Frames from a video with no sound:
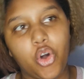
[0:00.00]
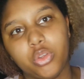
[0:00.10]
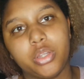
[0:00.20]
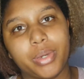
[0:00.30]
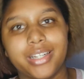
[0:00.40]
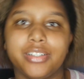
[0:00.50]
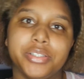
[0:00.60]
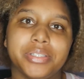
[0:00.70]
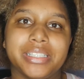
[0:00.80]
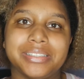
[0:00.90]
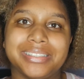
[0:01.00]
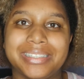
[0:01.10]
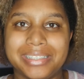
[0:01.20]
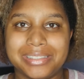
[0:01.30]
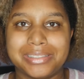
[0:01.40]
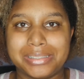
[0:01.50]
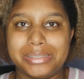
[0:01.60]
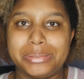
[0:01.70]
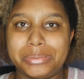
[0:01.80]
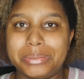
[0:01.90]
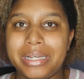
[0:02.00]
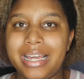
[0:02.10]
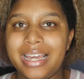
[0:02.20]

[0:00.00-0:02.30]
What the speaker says: only way to do this is to